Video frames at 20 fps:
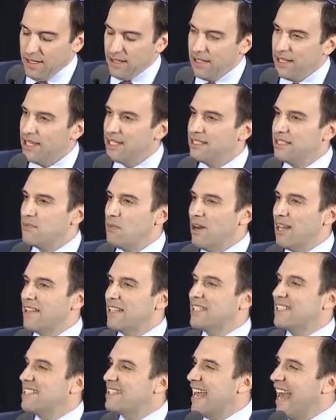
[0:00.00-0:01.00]
It's one of the
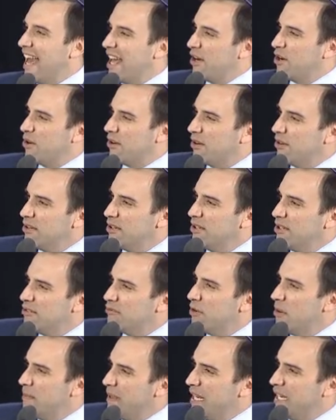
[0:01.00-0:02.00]
sadder
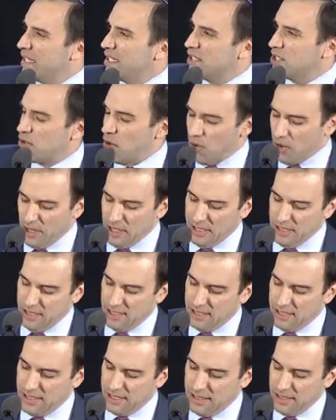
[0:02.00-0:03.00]
rabbinic
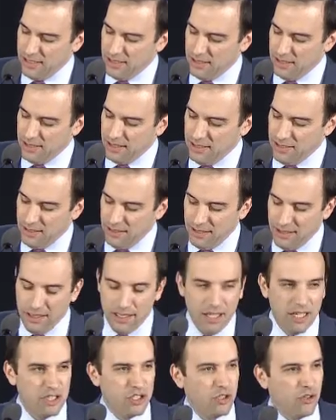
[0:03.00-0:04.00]
stories,
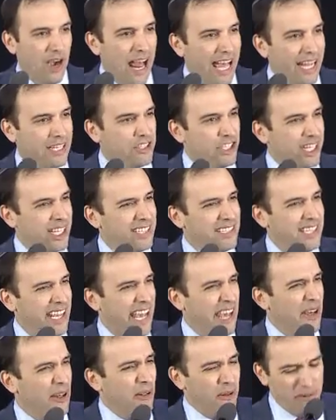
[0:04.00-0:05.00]
a tragic
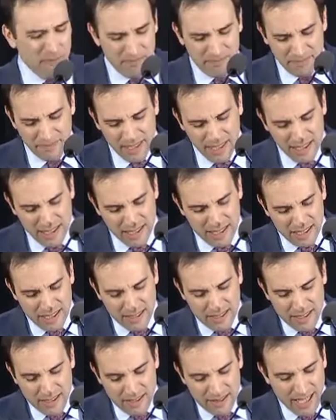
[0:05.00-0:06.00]
tale
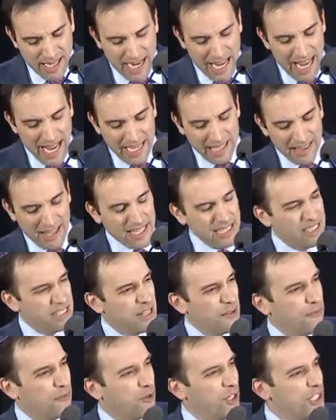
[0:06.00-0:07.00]
that highlights the
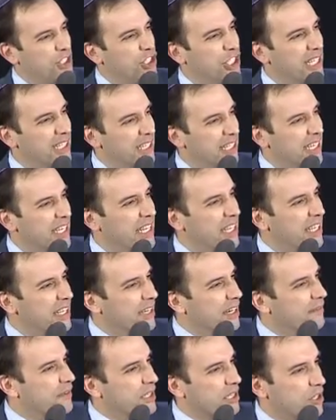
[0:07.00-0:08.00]
fragility
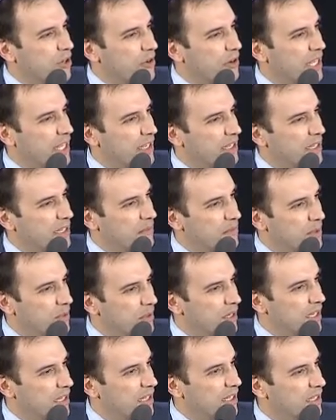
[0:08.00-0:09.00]
of a learning
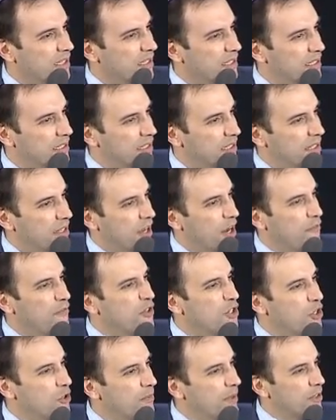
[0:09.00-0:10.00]
community, of
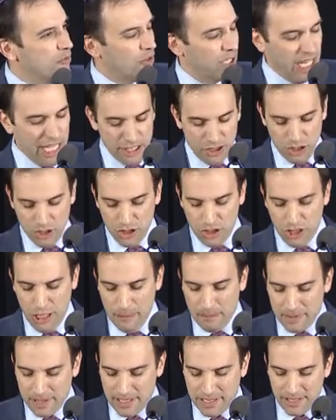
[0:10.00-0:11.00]
human
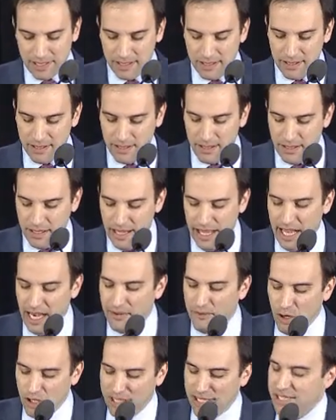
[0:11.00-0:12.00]
relationships, and
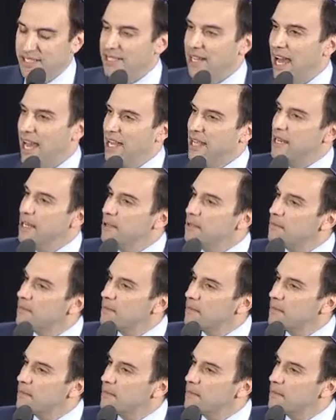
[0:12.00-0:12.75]
of our society.